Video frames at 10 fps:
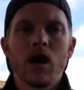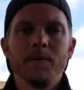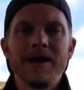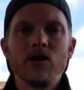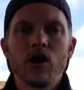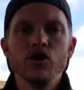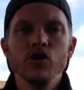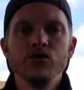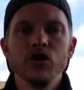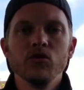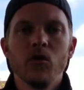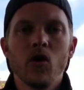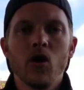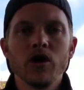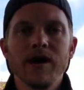Here on YouTube,
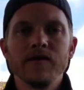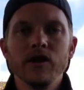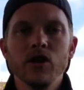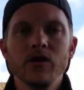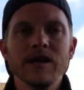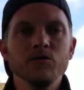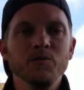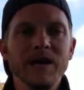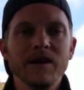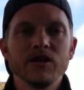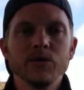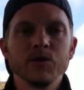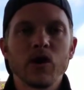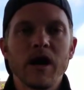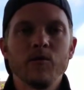all you have to do is be a
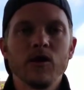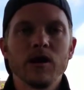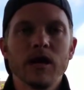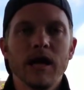subscriber,